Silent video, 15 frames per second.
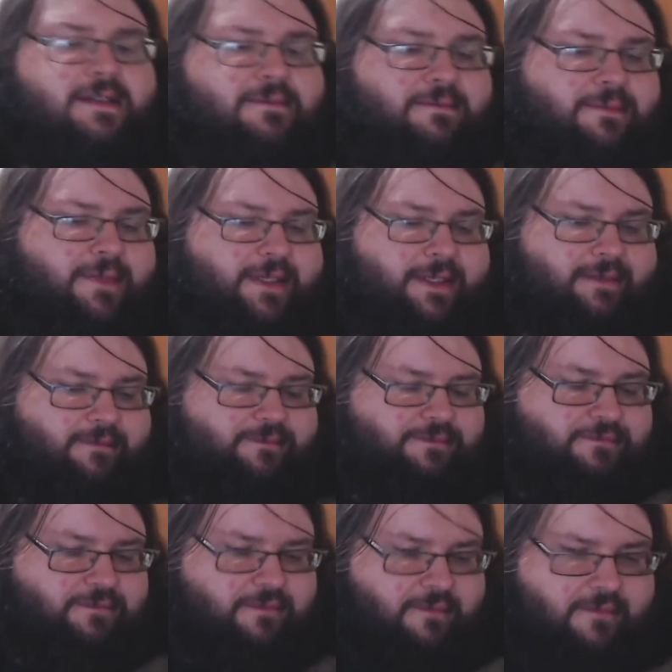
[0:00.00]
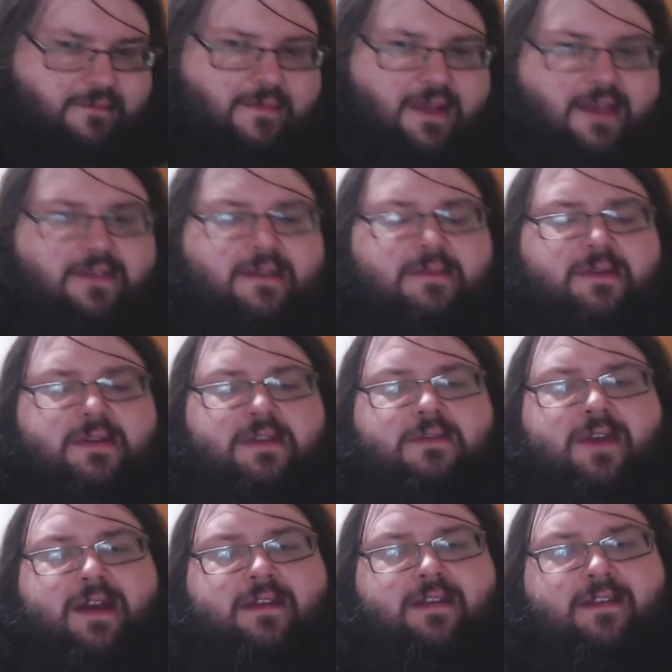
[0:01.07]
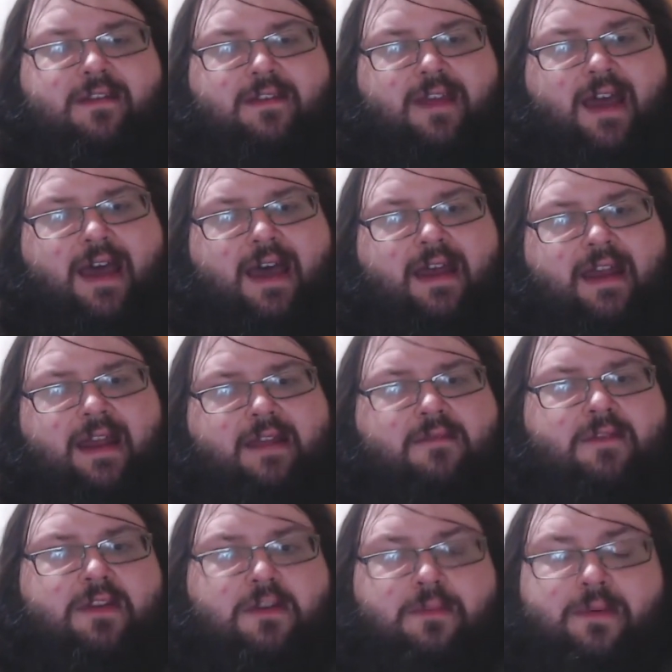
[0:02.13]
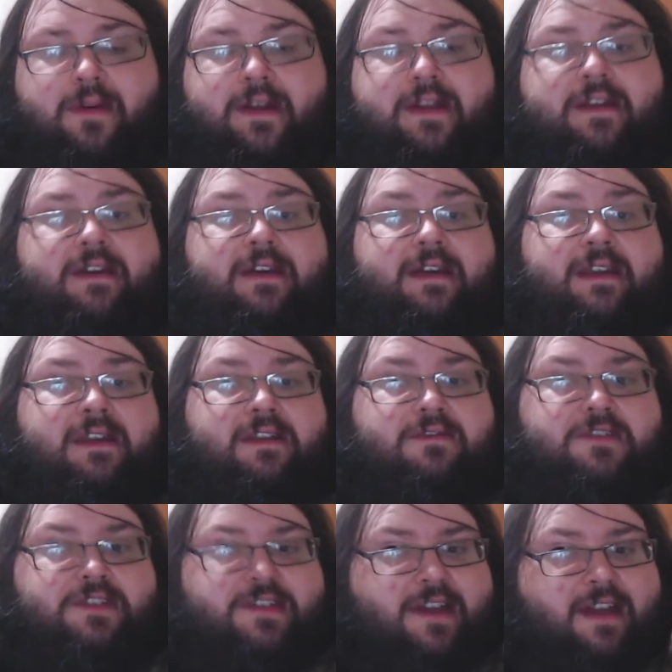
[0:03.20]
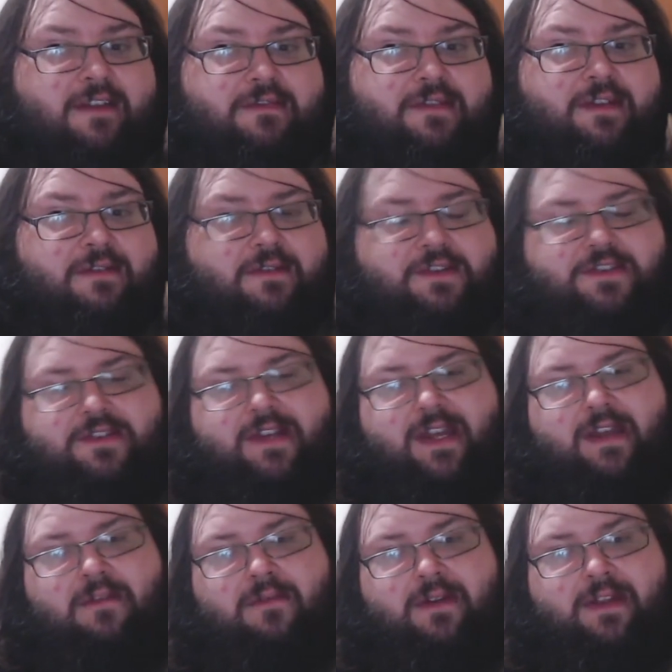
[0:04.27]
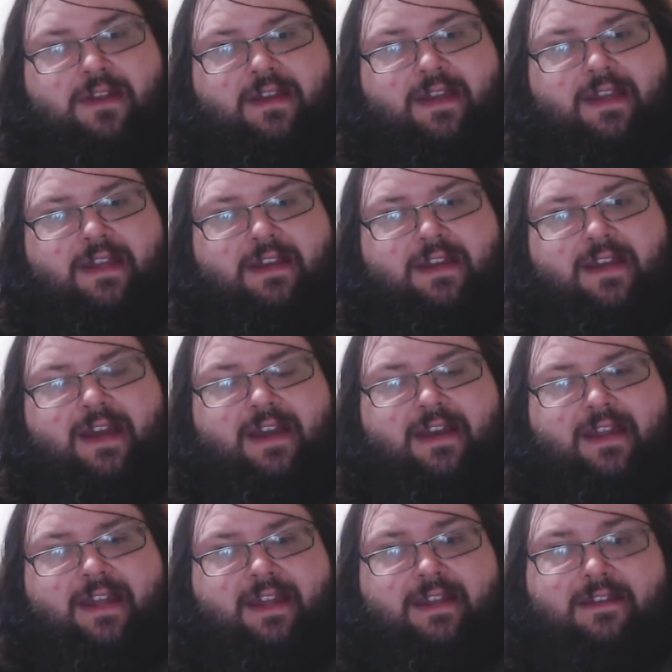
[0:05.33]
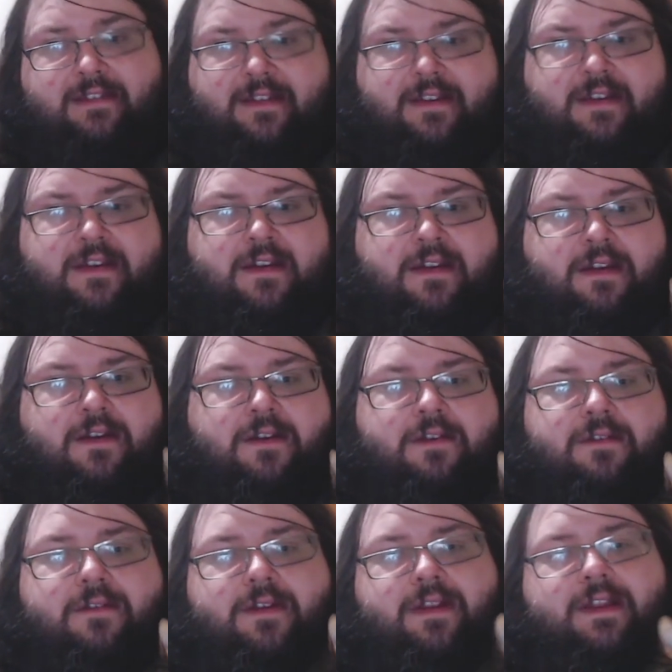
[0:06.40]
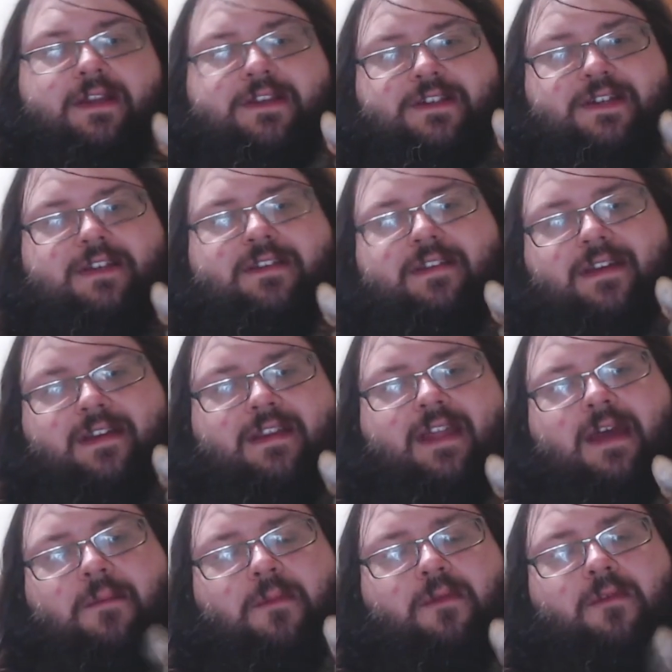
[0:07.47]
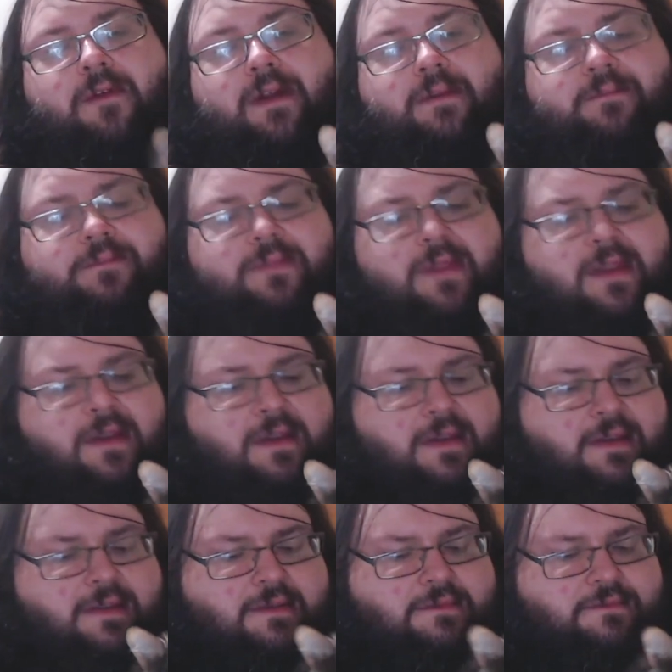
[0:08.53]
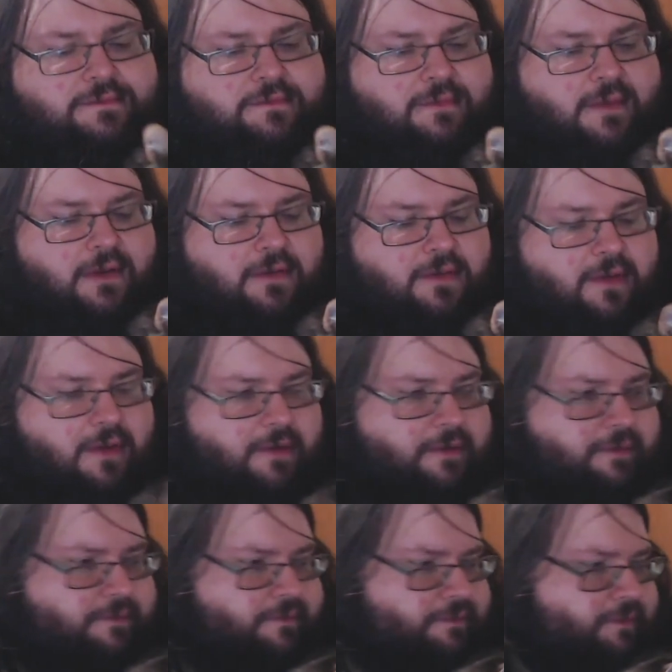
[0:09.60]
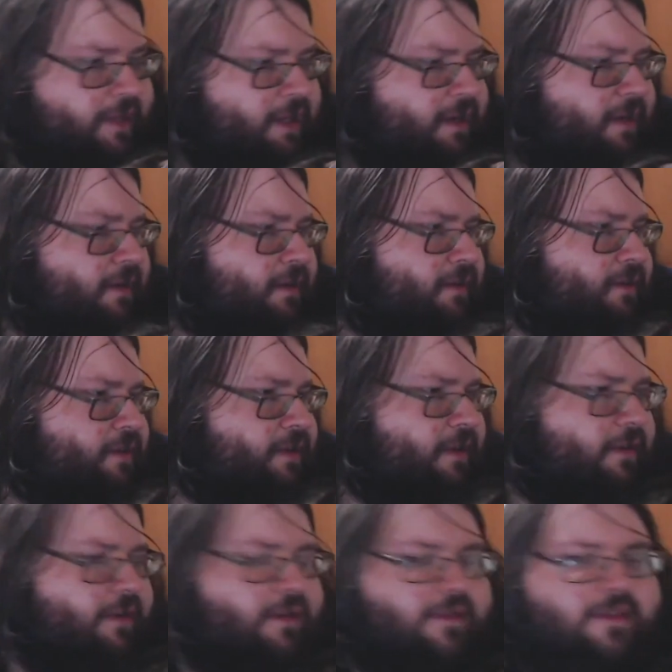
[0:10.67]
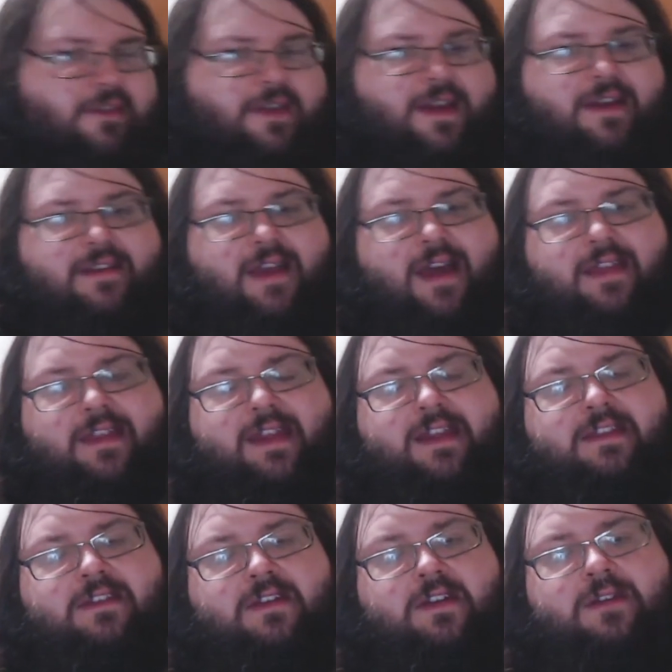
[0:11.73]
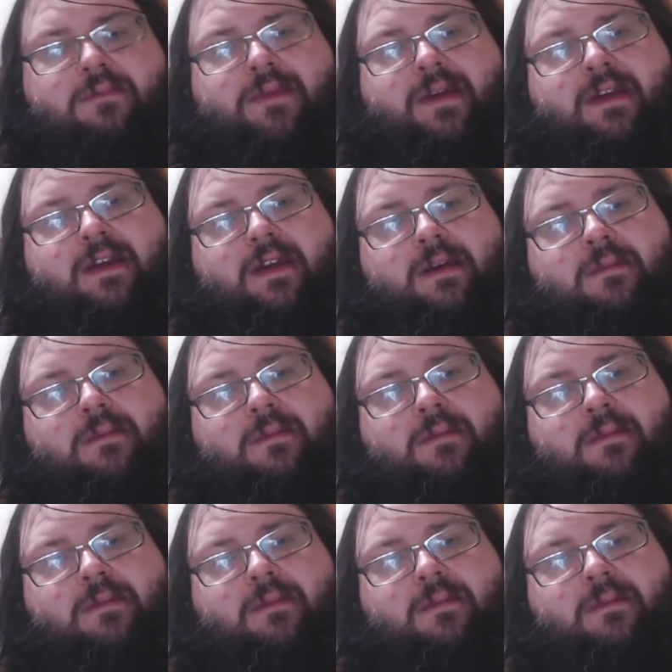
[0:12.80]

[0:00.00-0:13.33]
But that's something you've got to decide. And when they're pre-cut, you've just got to fit what you can where you can. You kind of can't really adjust it at that point. So, in conclusion on all this, guys, I think it's a good pickup.